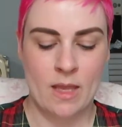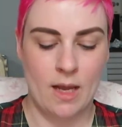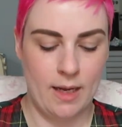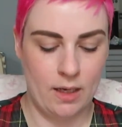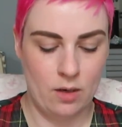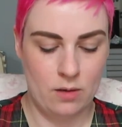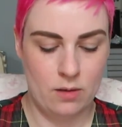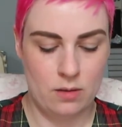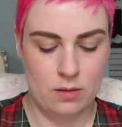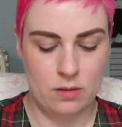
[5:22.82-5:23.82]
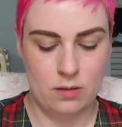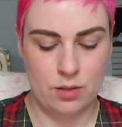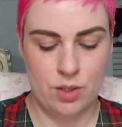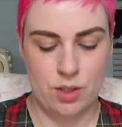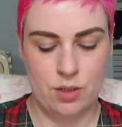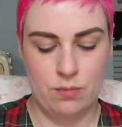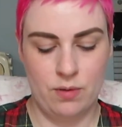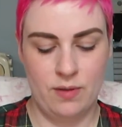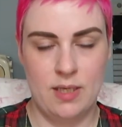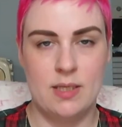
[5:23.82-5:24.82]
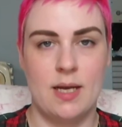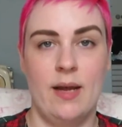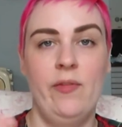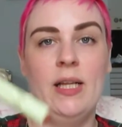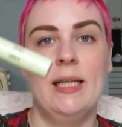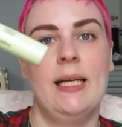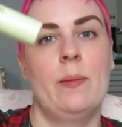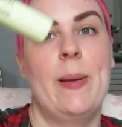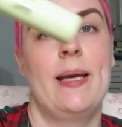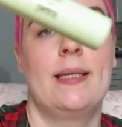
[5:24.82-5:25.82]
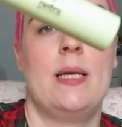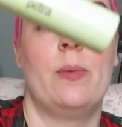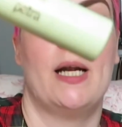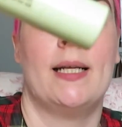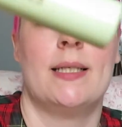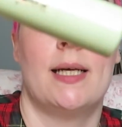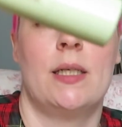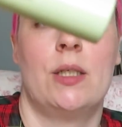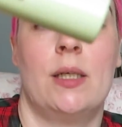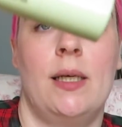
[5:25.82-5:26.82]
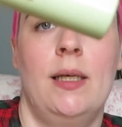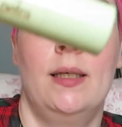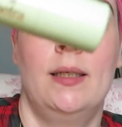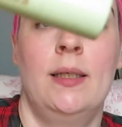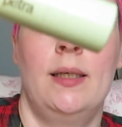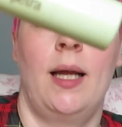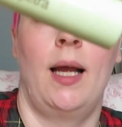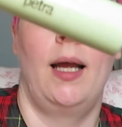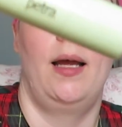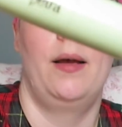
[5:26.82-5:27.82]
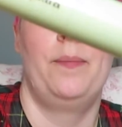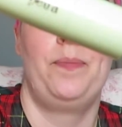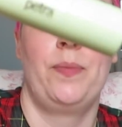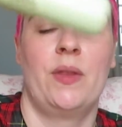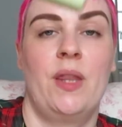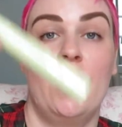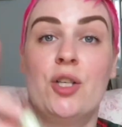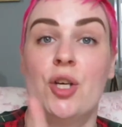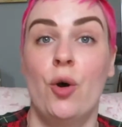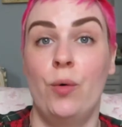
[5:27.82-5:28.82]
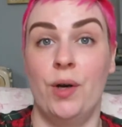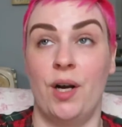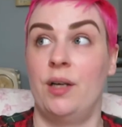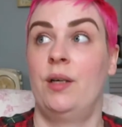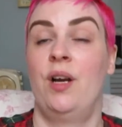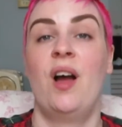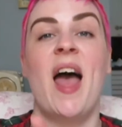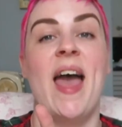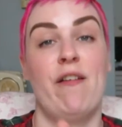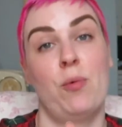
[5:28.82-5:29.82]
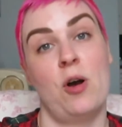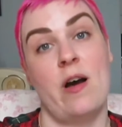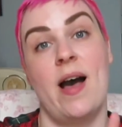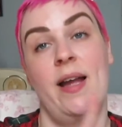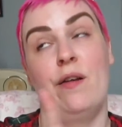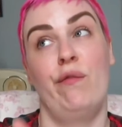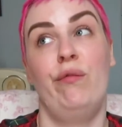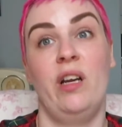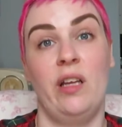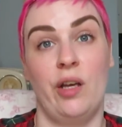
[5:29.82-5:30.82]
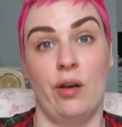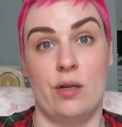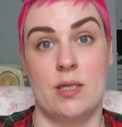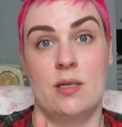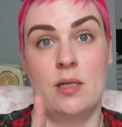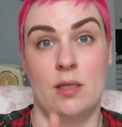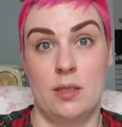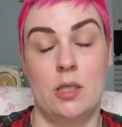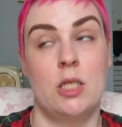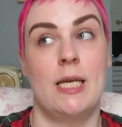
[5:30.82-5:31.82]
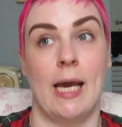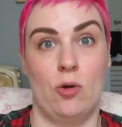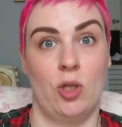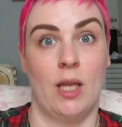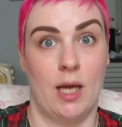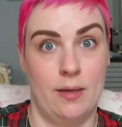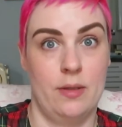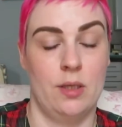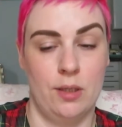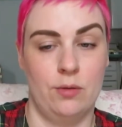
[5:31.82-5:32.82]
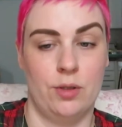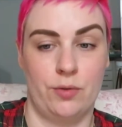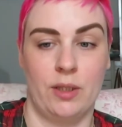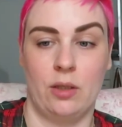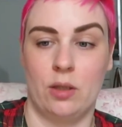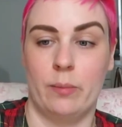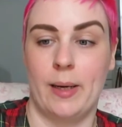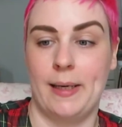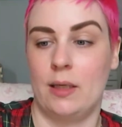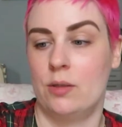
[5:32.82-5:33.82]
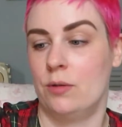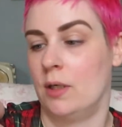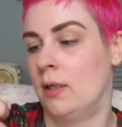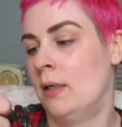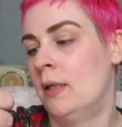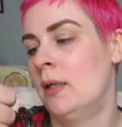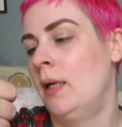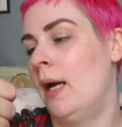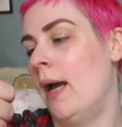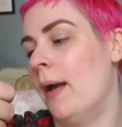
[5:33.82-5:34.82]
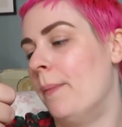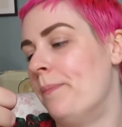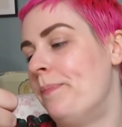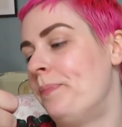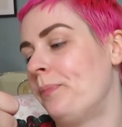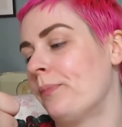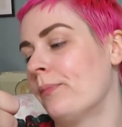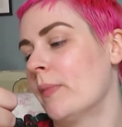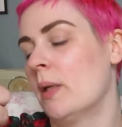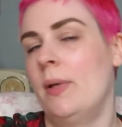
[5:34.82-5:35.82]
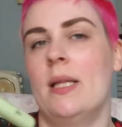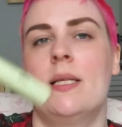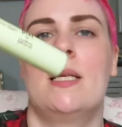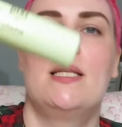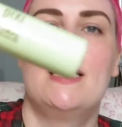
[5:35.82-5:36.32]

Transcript: I got, what are these? I really like the Pixi brand actually. Their toner, FYI, really good. Get on that. The toner is really good, the brightening toner. But yeah, there's a